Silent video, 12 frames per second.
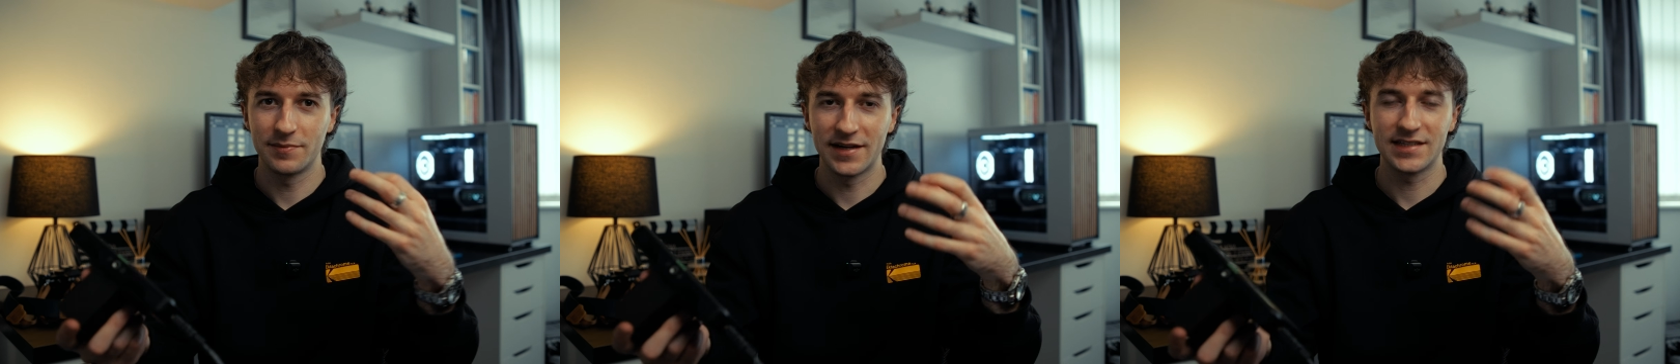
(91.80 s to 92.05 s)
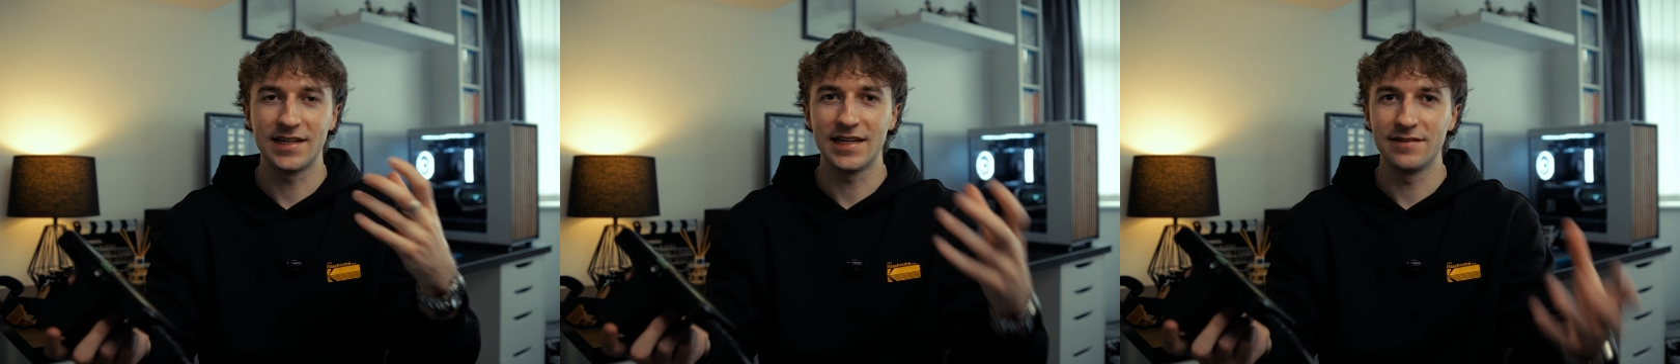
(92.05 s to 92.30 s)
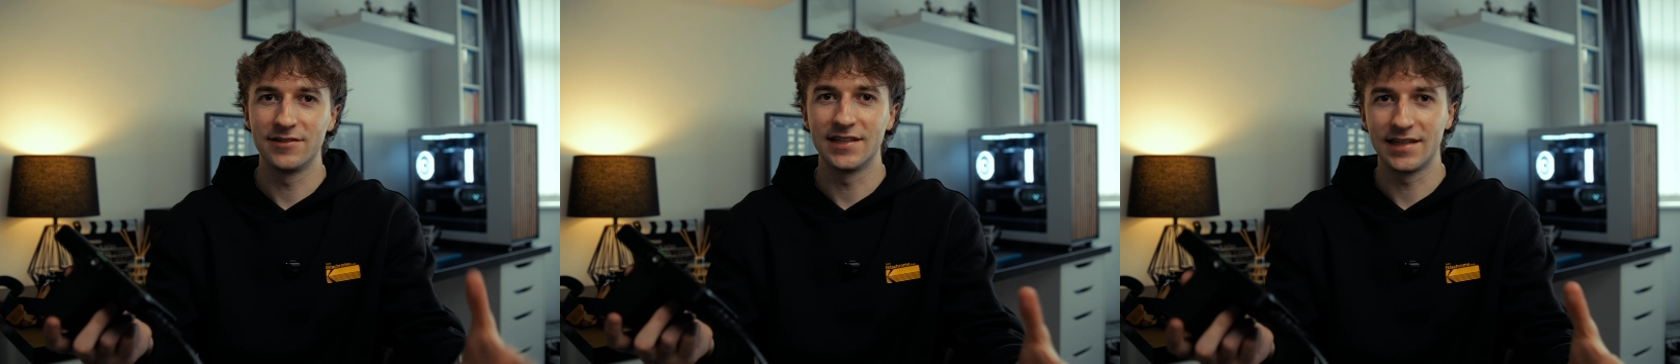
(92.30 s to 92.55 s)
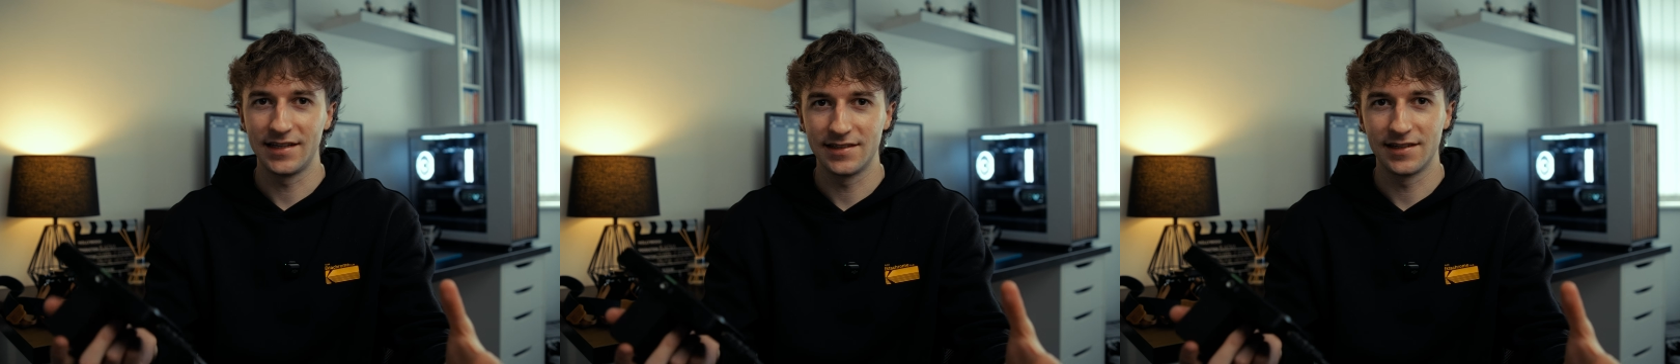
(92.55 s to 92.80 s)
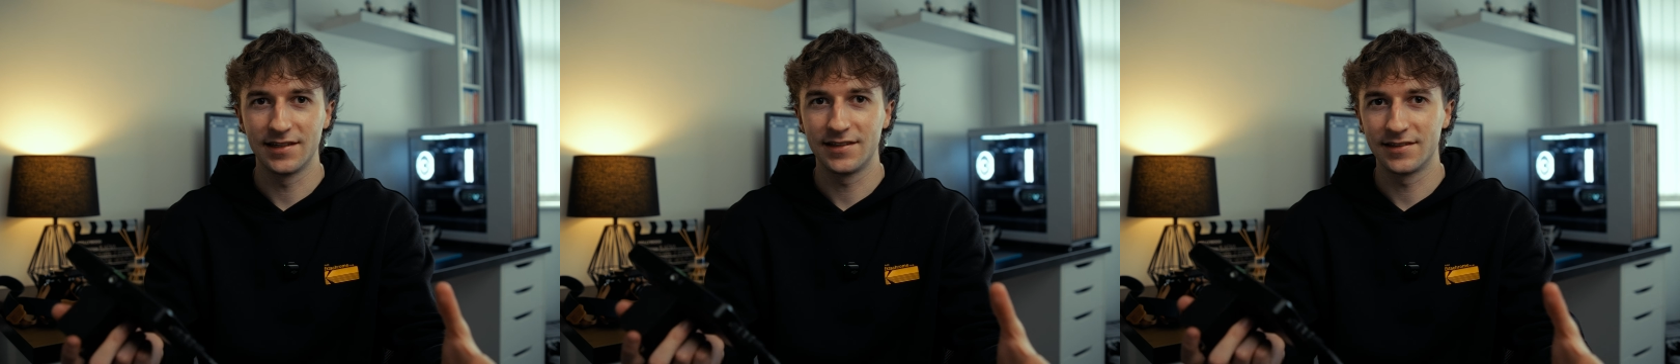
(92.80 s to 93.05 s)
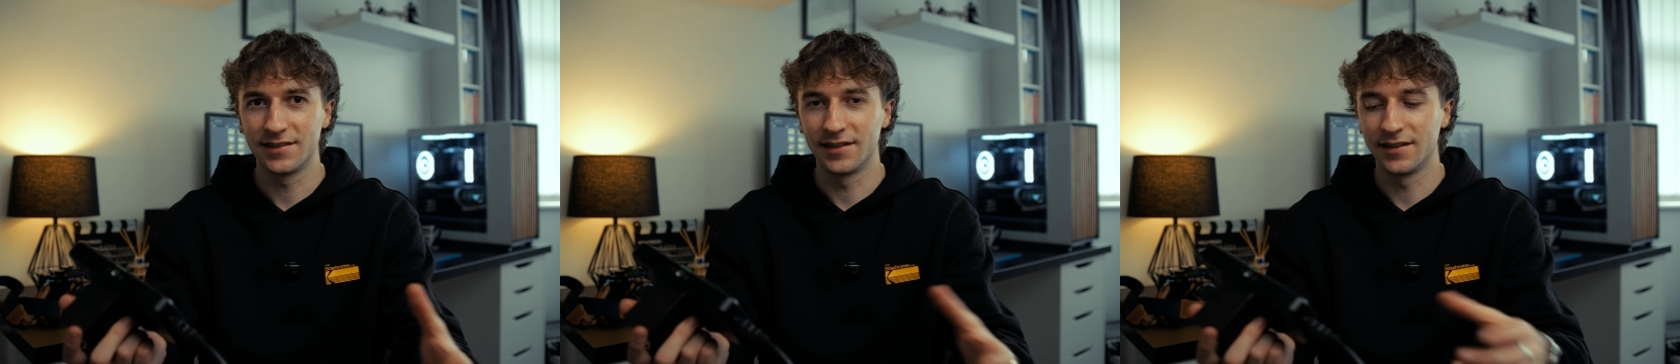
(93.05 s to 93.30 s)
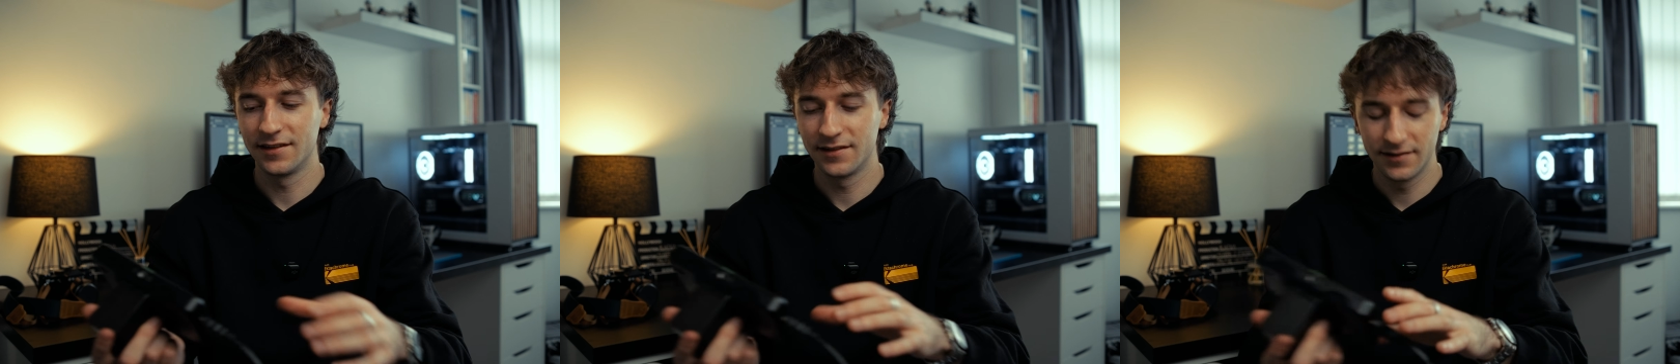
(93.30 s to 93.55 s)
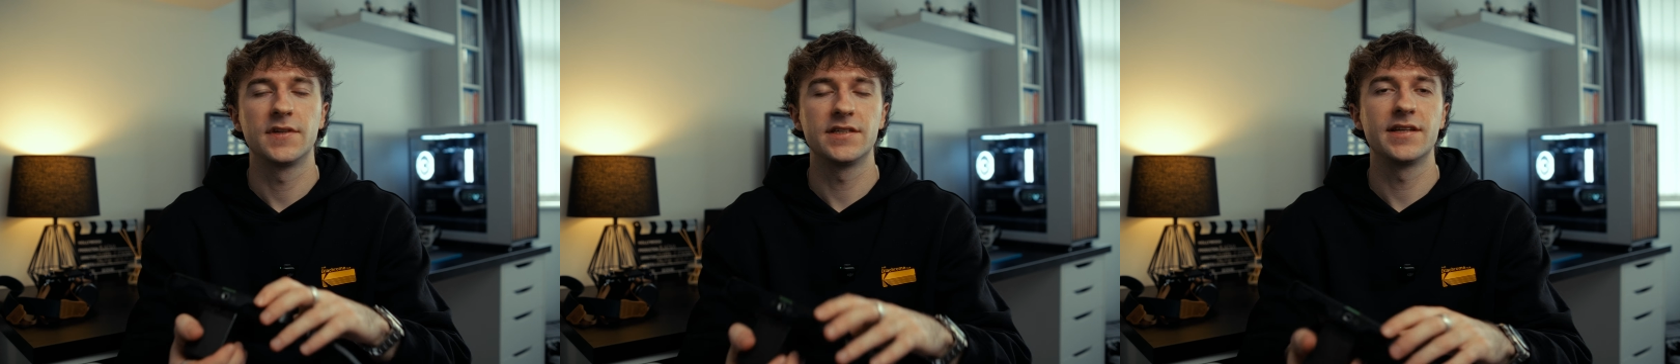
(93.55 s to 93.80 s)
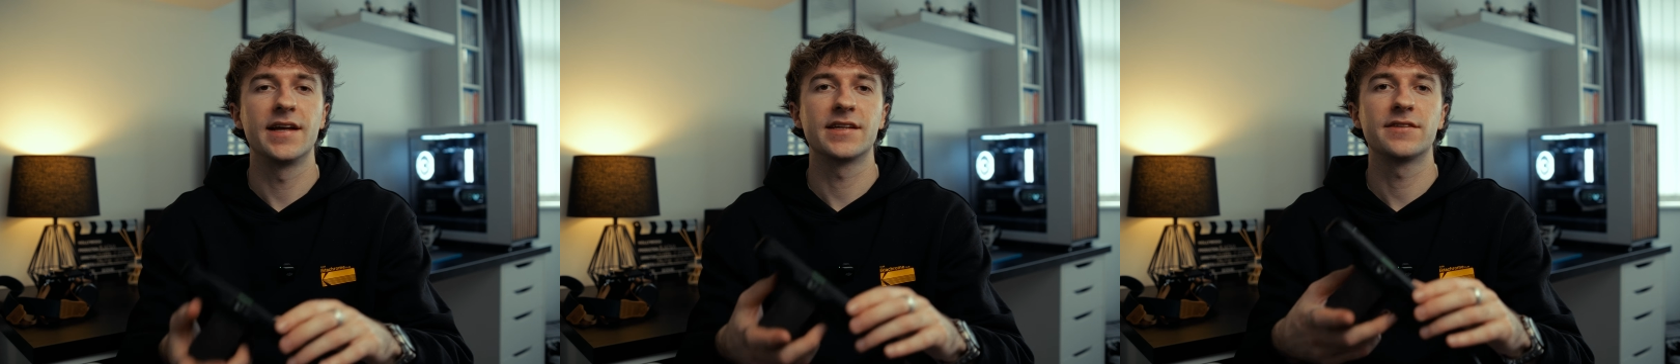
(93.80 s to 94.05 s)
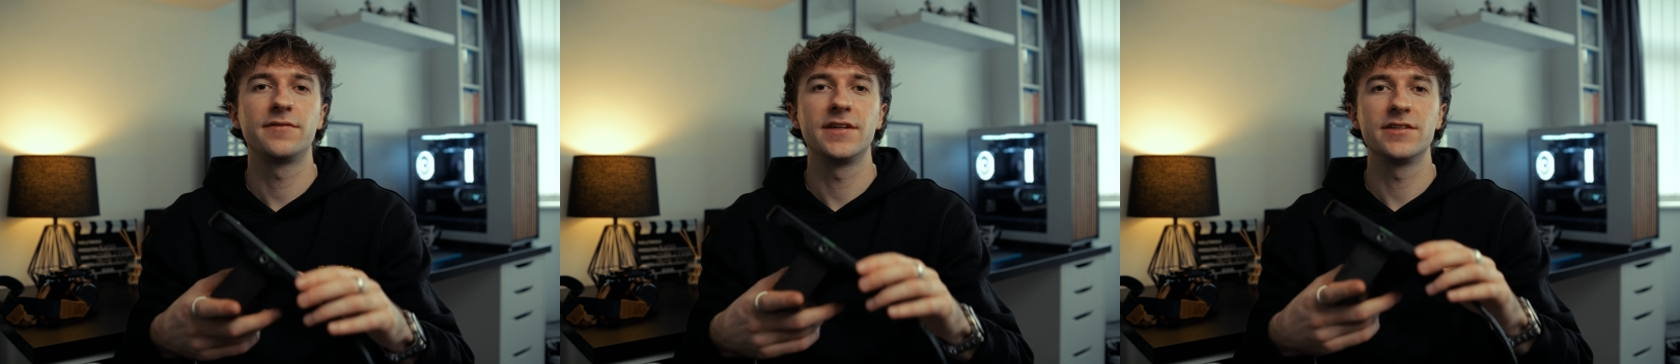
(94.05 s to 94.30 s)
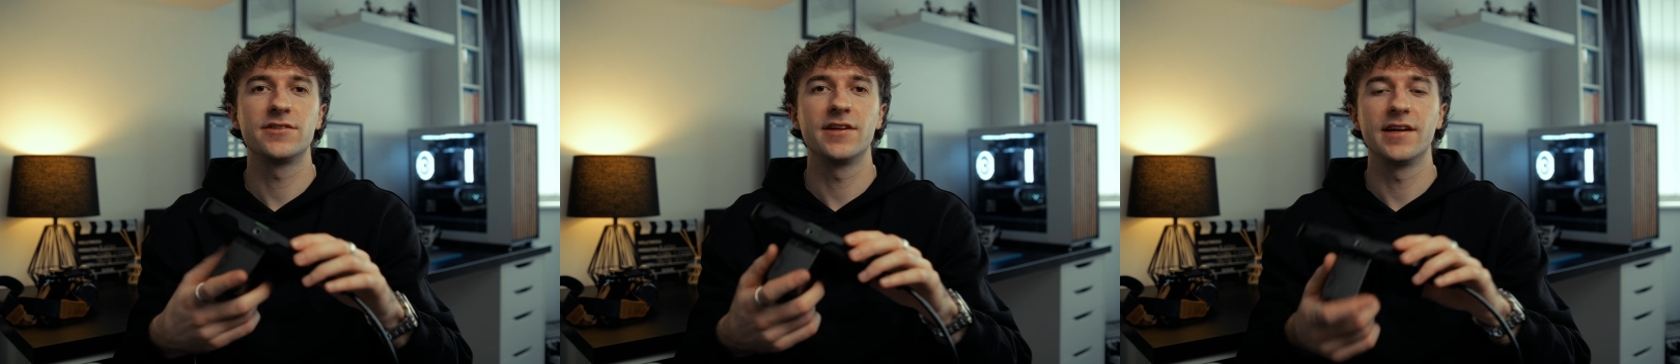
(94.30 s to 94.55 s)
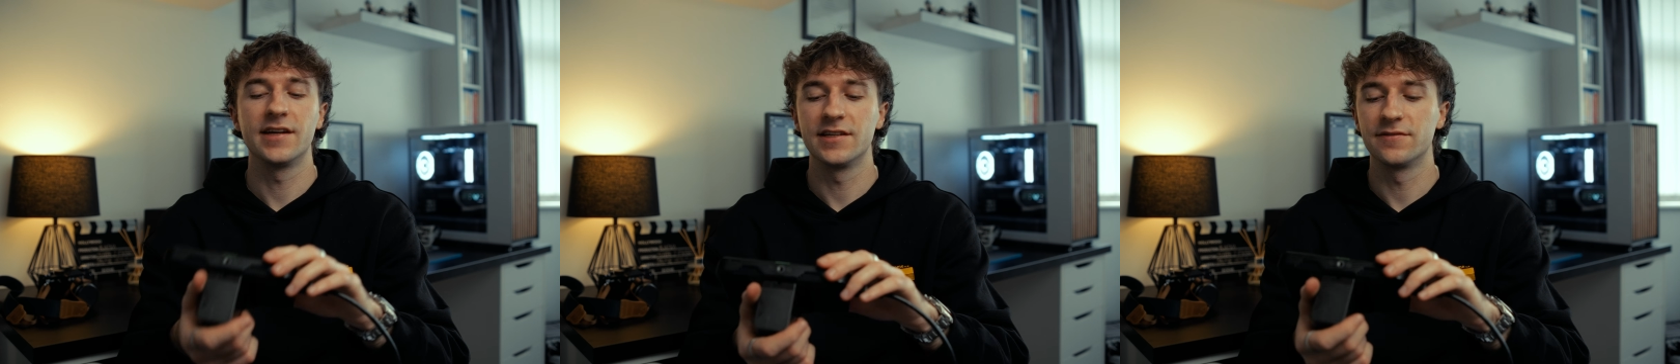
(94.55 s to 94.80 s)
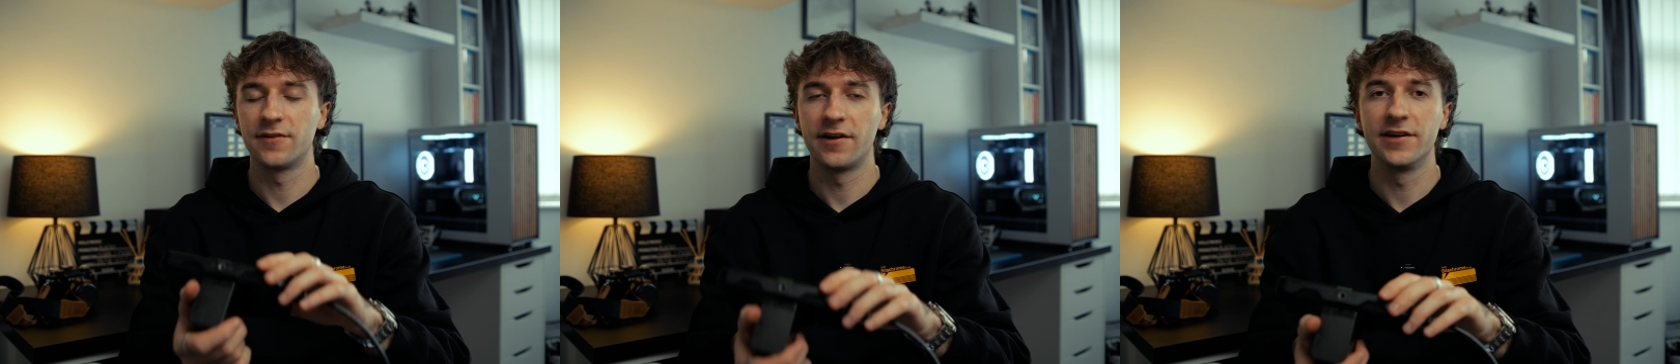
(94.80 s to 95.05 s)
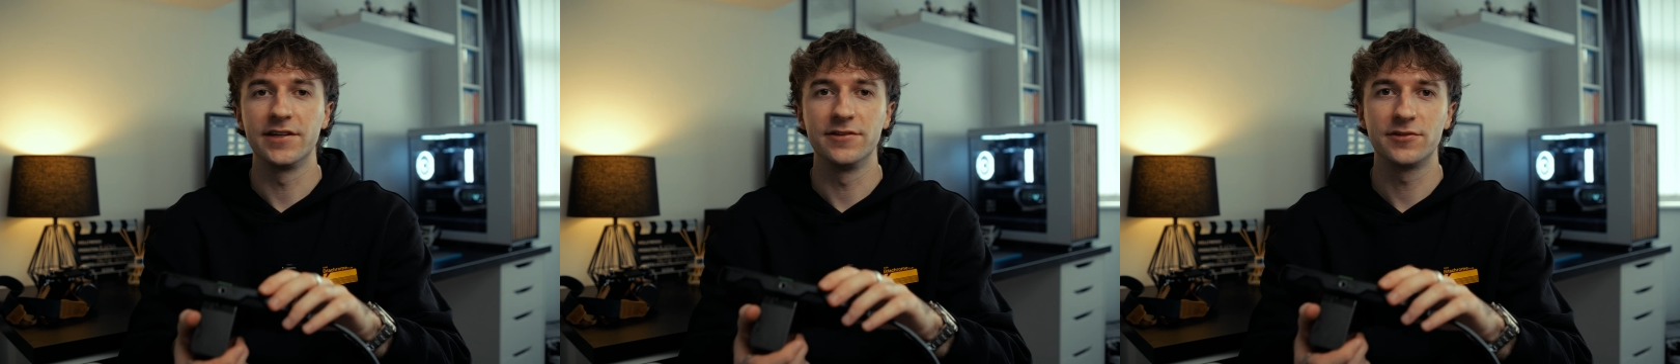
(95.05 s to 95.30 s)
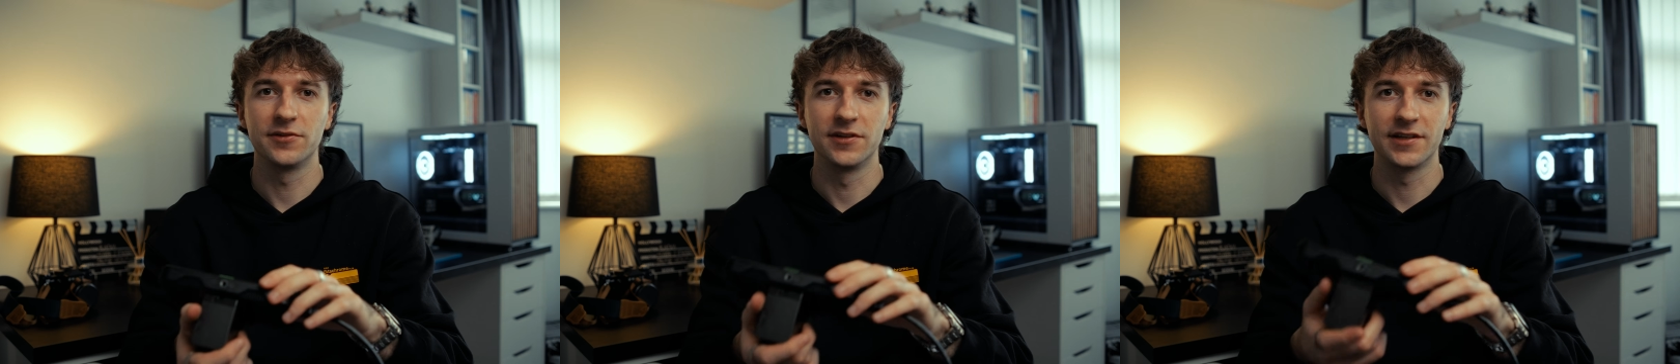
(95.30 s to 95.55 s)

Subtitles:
makes it even easier to see. This next feature is very useful.